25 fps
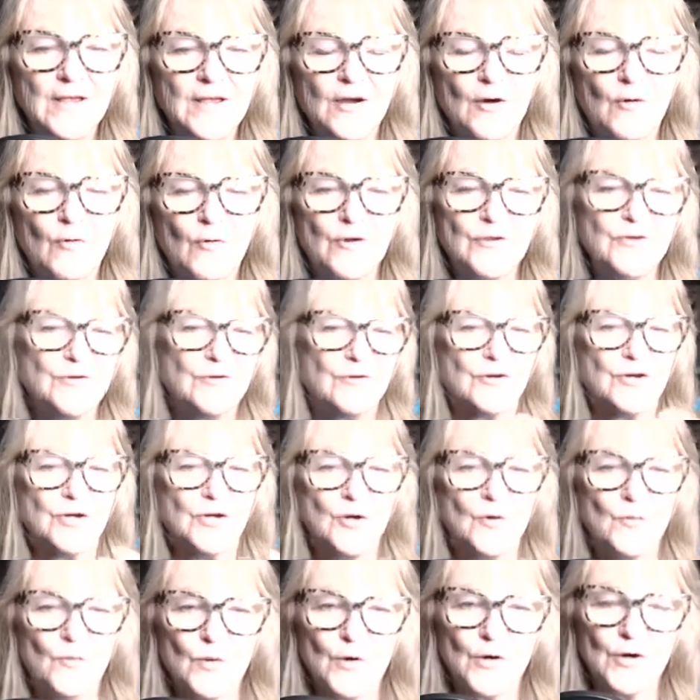or your
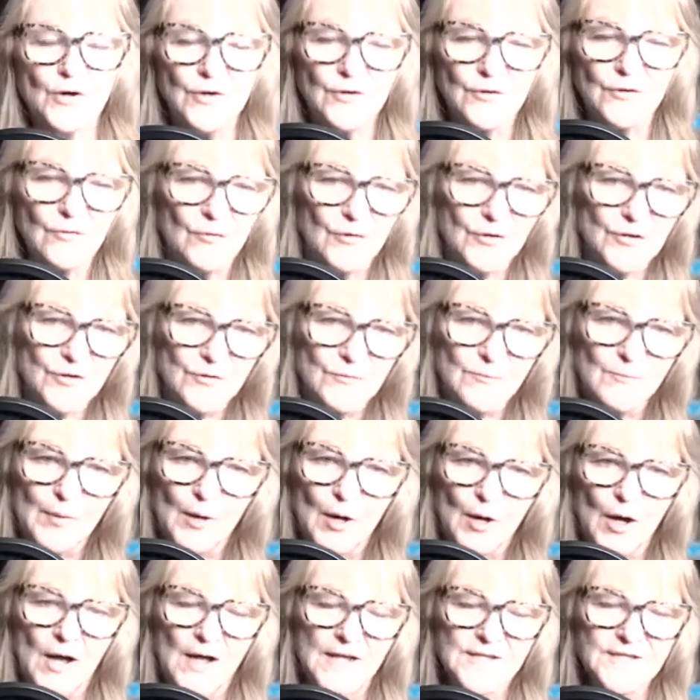coworker or your
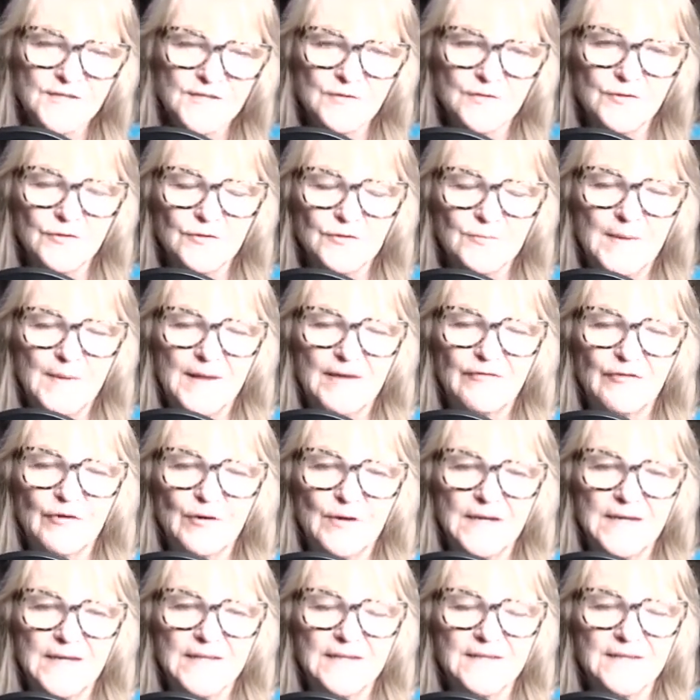boss or whomever
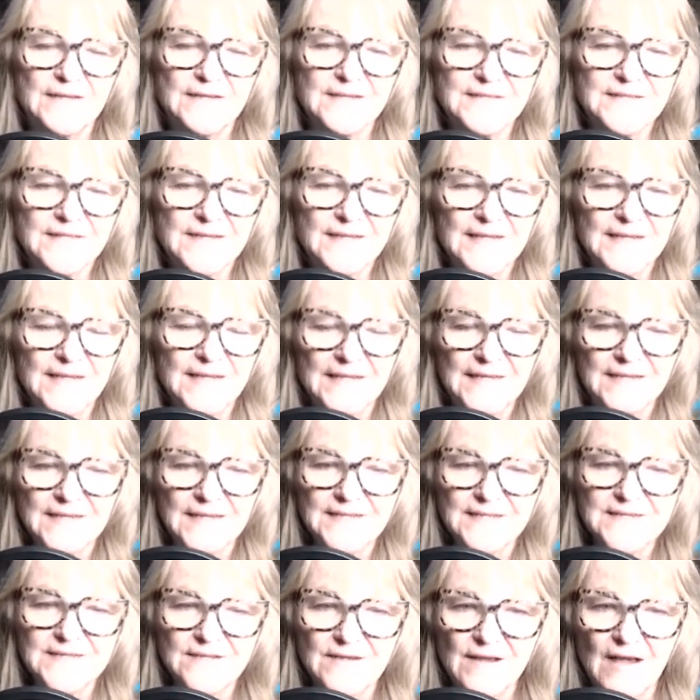it is. It
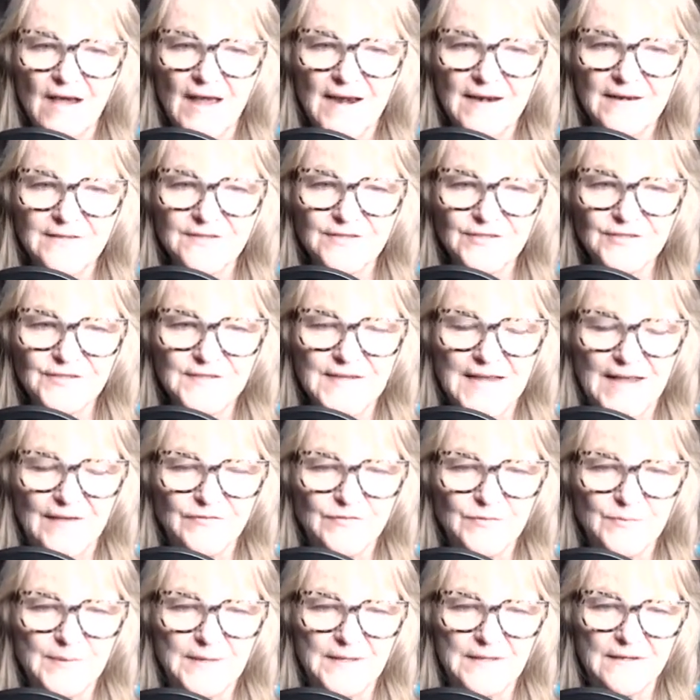does not just have
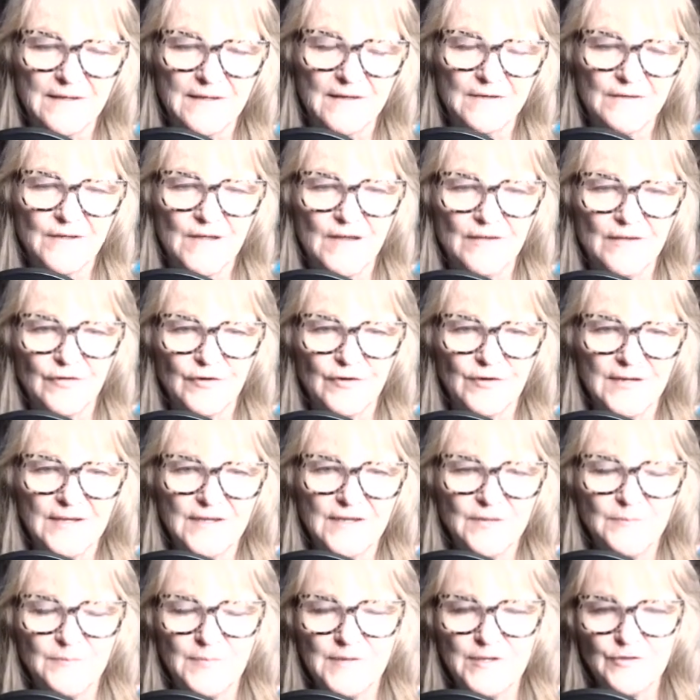to be a lover. It
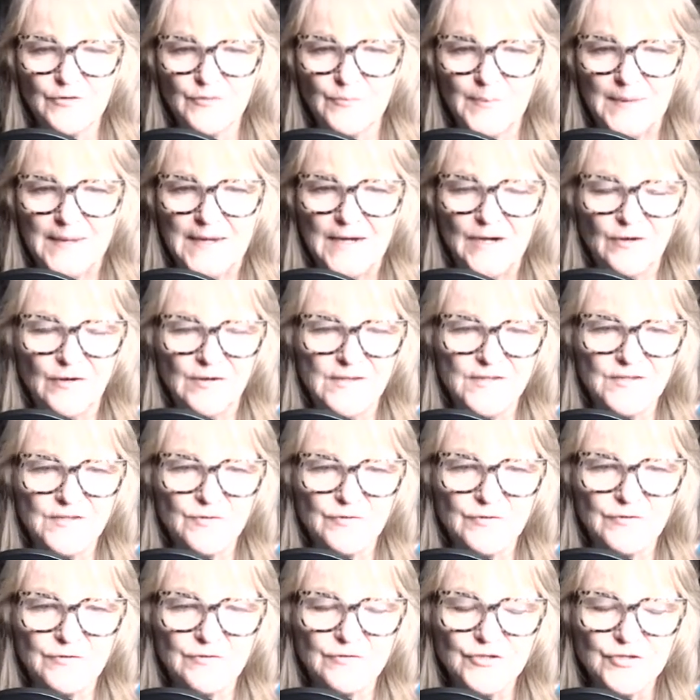could be your parents
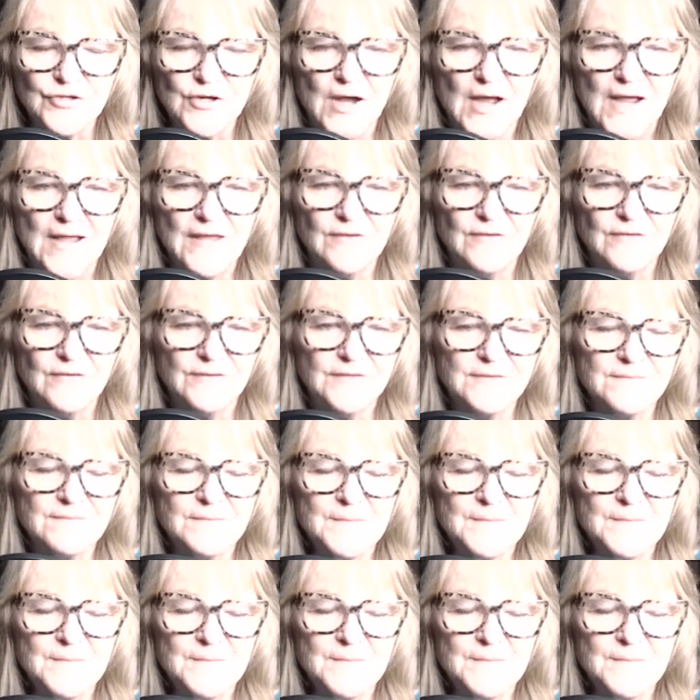or your child.